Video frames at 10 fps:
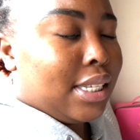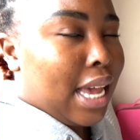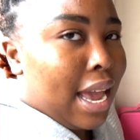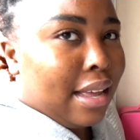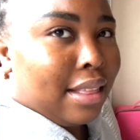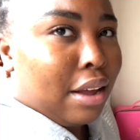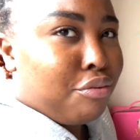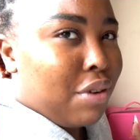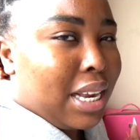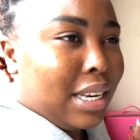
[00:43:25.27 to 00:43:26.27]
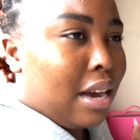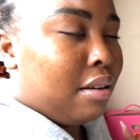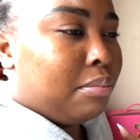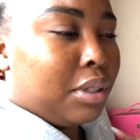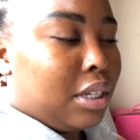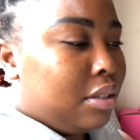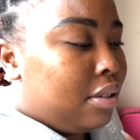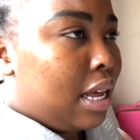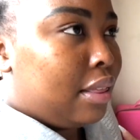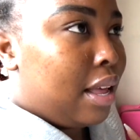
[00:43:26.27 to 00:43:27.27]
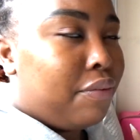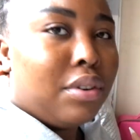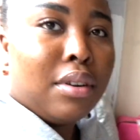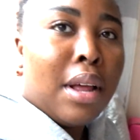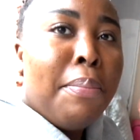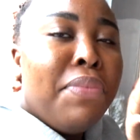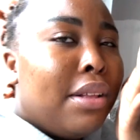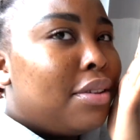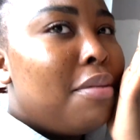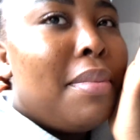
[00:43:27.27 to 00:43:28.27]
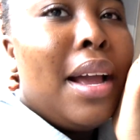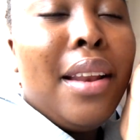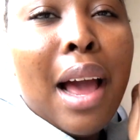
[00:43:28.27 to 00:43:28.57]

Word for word: day, like right now. I'm gonna do that in the afternoon. Don't mind